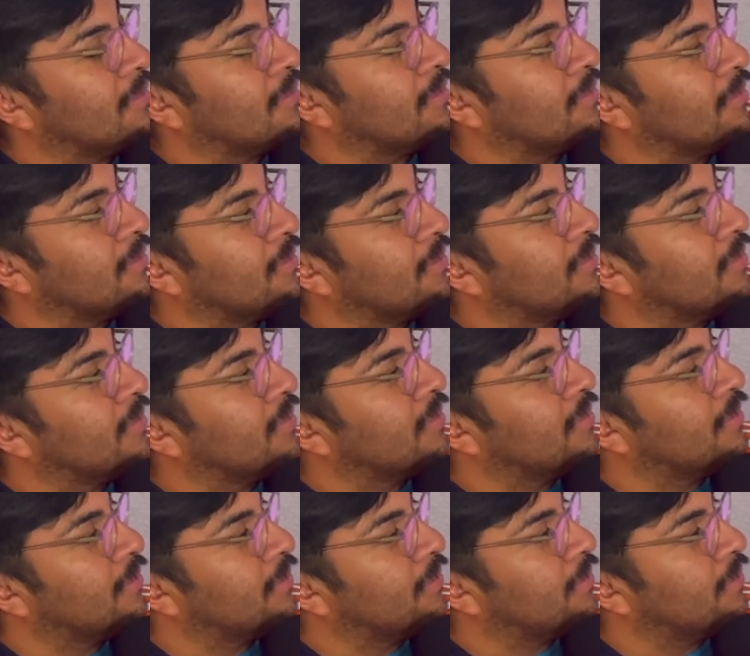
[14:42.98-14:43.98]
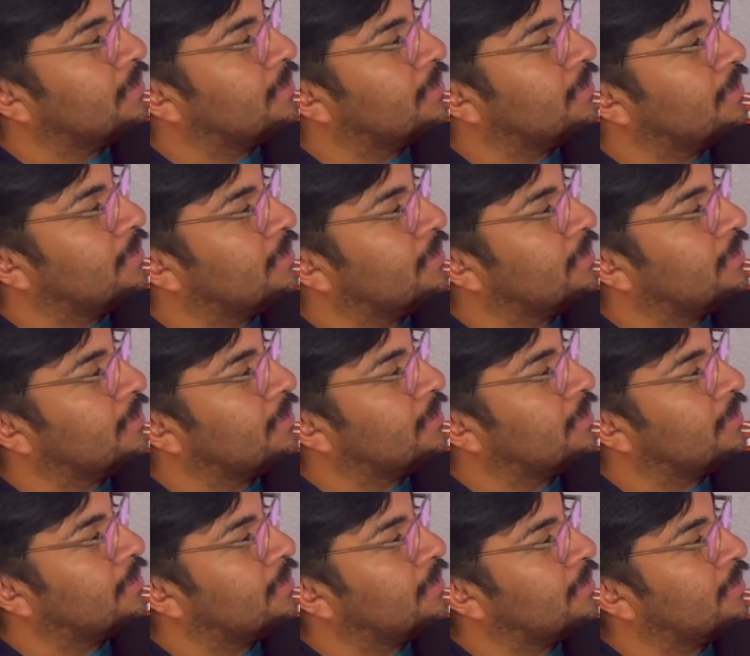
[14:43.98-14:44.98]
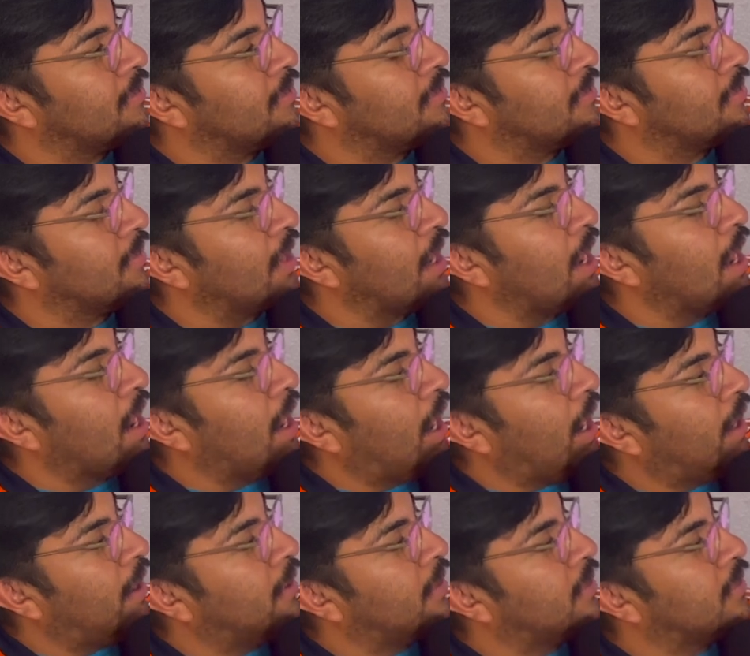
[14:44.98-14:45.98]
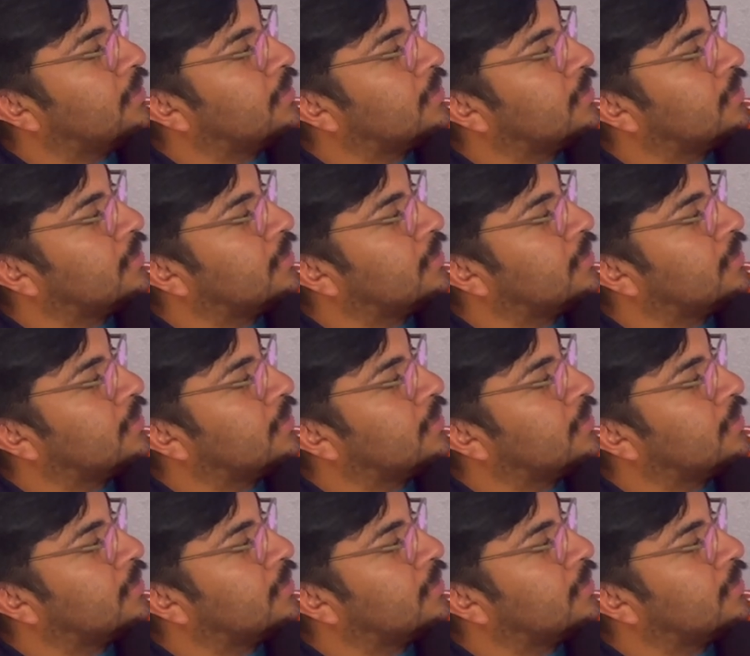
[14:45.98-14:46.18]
(not speaking)